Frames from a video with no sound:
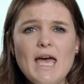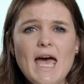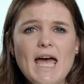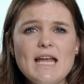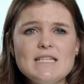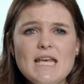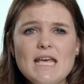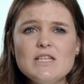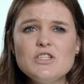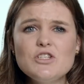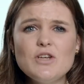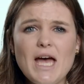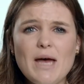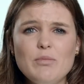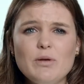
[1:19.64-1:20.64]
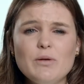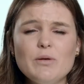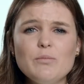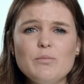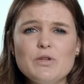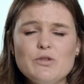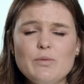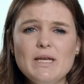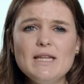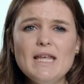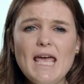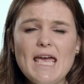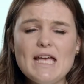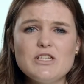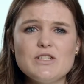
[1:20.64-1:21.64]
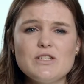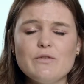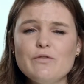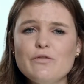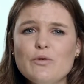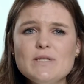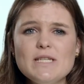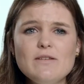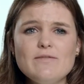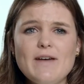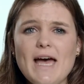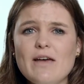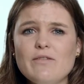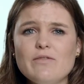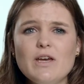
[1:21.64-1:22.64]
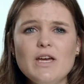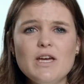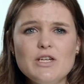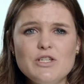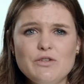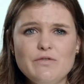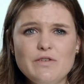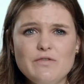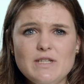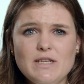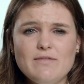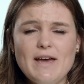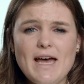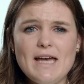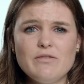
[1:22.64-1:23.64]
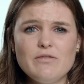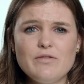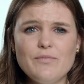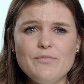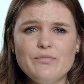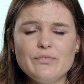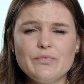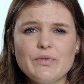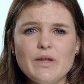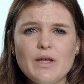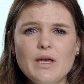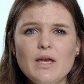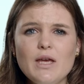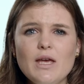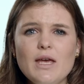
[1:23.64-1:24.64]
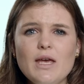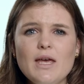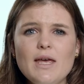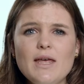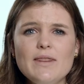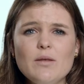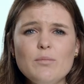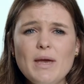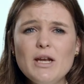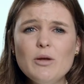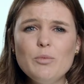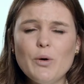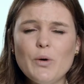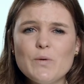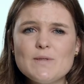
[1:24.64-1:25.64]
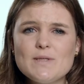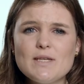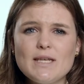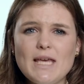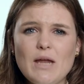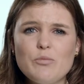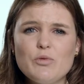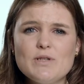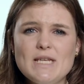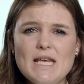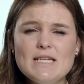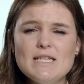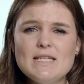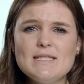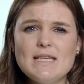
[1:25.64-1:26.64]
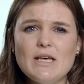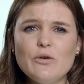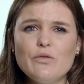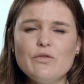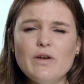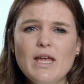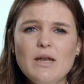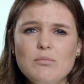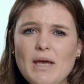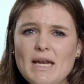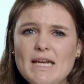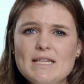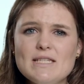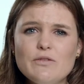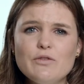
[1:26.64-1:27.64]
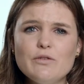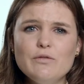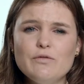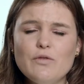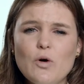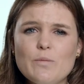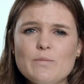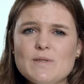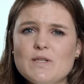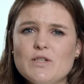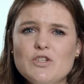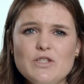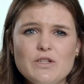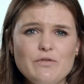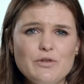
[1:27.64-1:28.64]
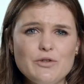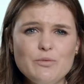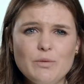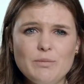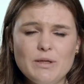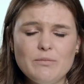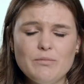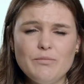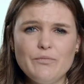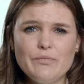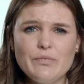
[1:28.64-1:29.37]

and tends to happen between the ages of 45 to 55. The menopause can present itself in many different forms to different women.